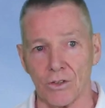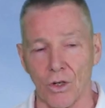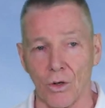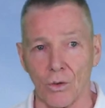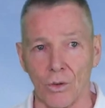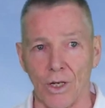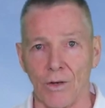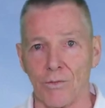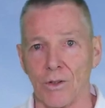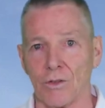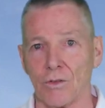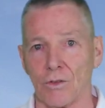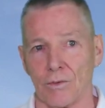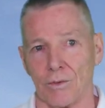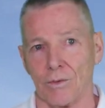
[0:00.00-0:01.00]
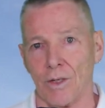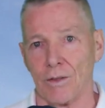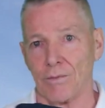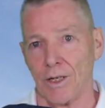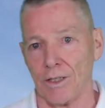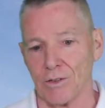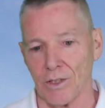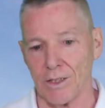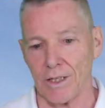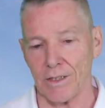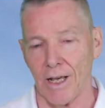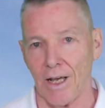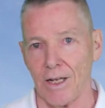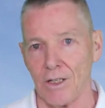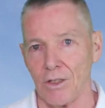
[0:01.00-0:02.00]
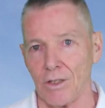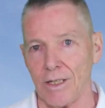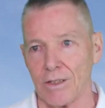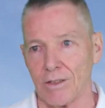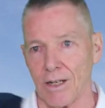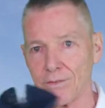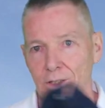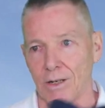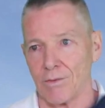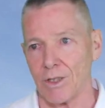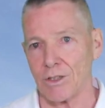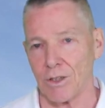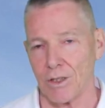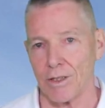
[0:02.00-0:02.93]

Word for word: So if it's a very sunny day, you need to have coverage.